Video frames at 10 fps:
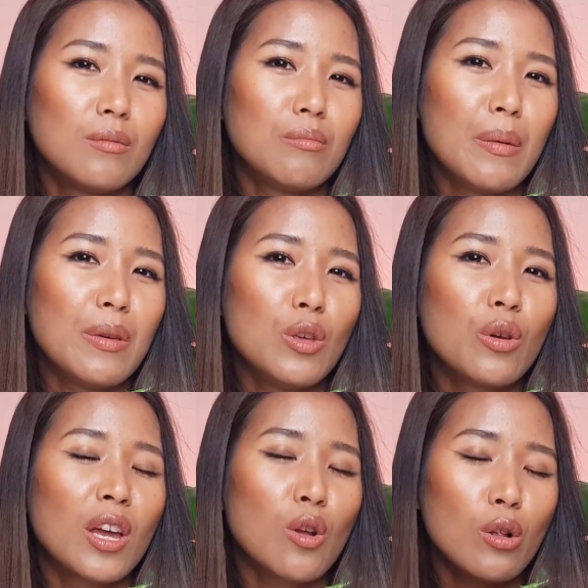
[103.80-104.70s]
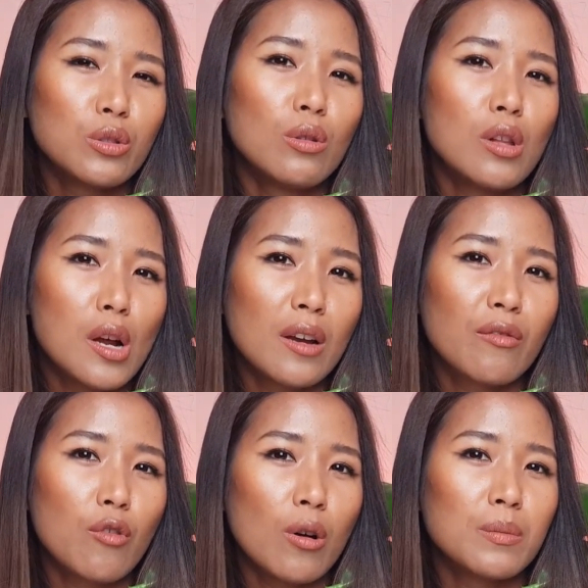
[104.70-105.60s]
maybe you can also
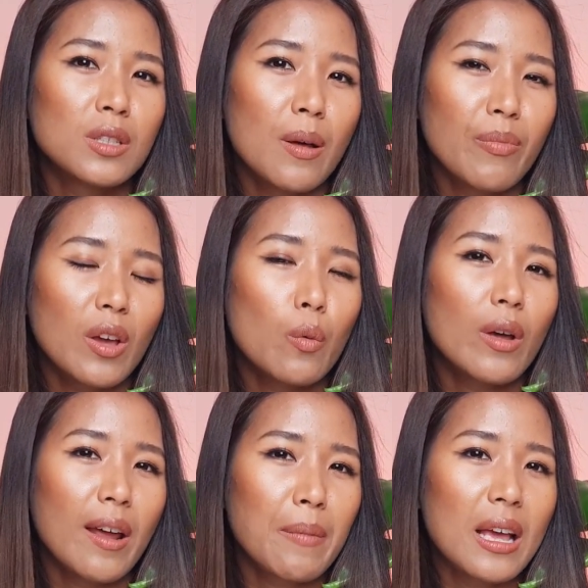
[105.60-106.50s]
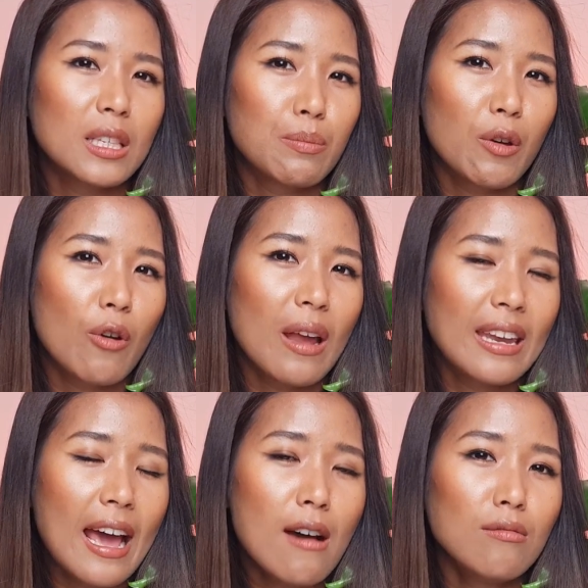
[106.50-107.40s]
learn from something what I'm
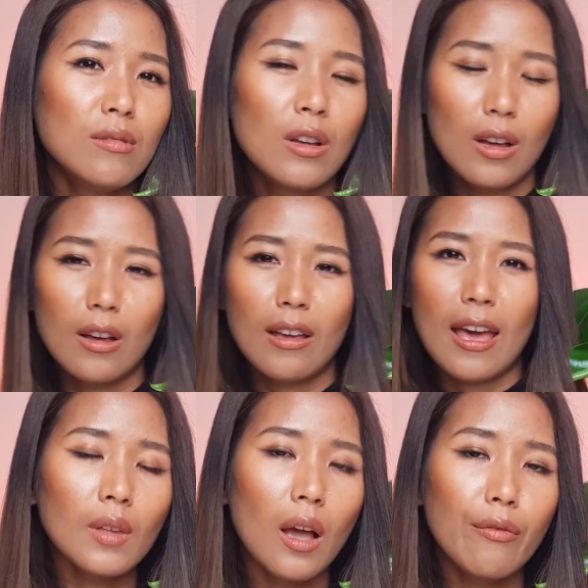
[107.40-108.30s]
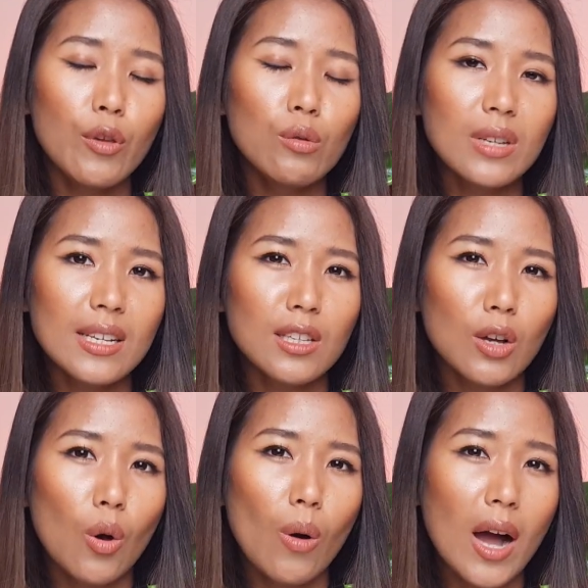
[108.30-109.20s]
experiencing now. Okay, a few days
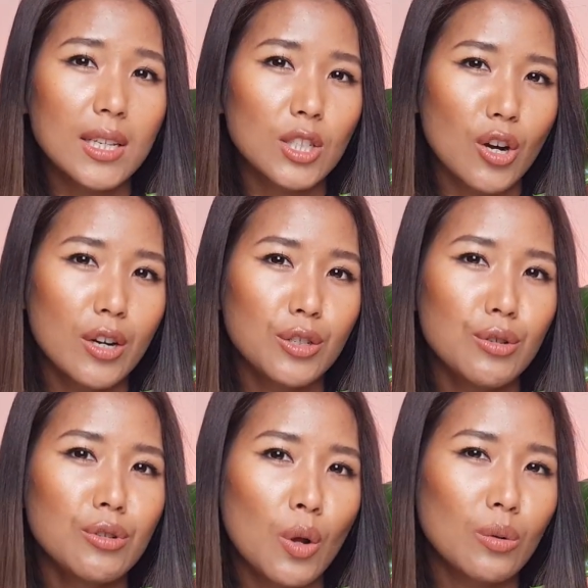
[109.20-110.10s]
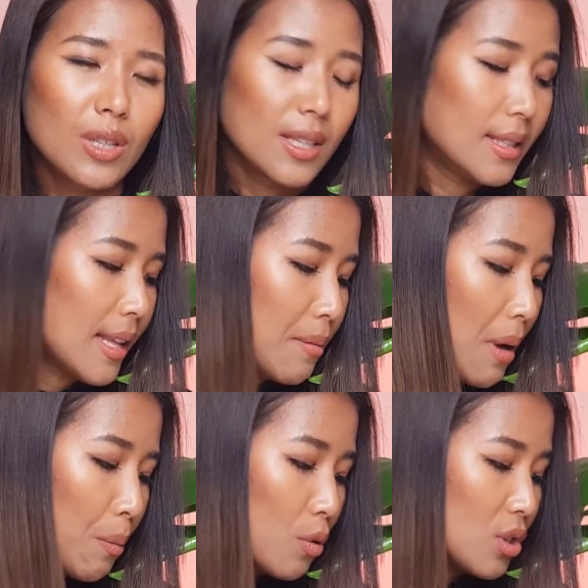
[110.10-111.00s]
ago I started to notice that
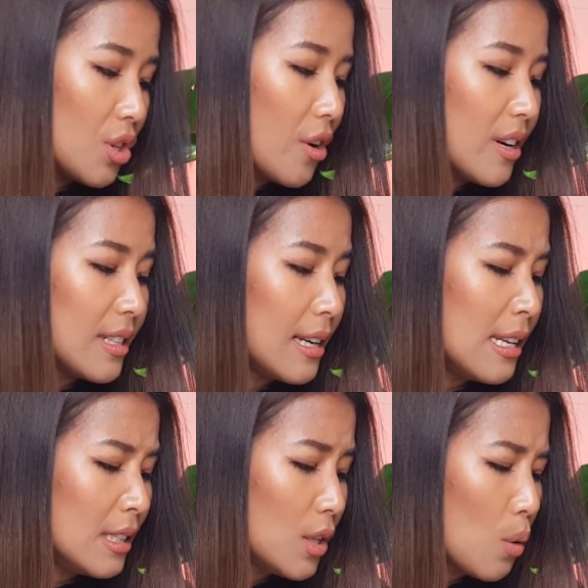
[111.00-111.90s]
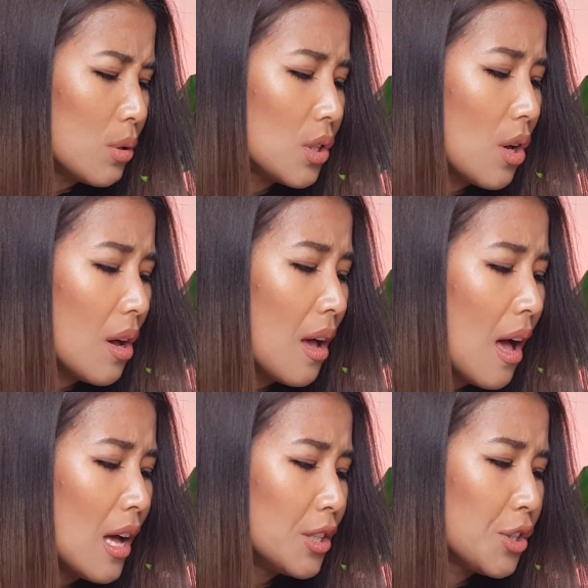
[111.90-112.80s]
my Monstera Deliciosa
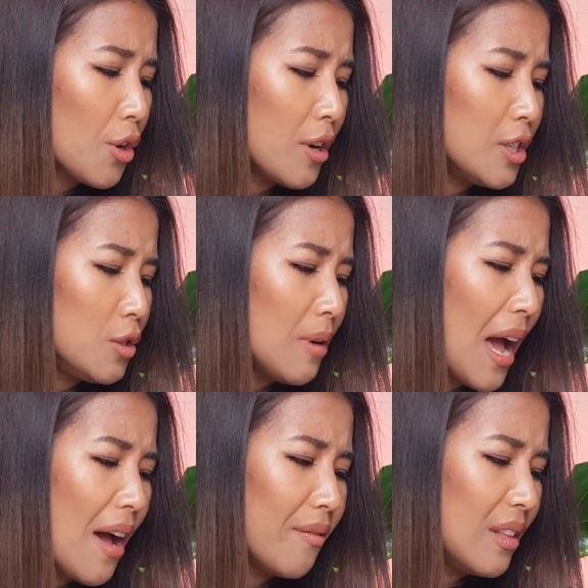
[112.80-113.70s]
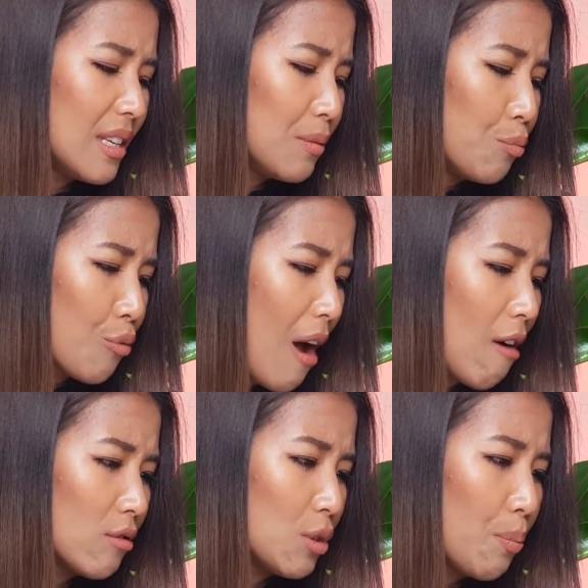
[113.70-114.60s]
started to have this
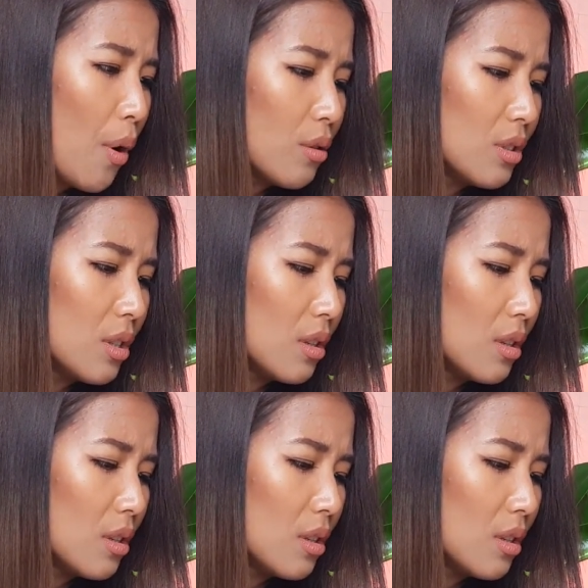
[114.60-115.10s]
brown spot.